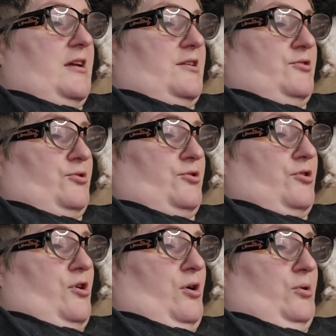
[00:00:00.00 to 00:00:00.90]
and heard
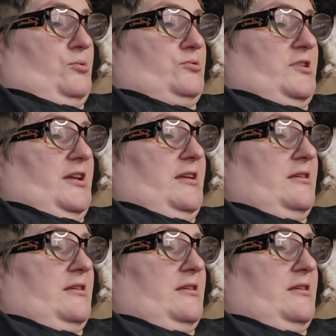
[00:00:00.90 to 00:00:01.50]
only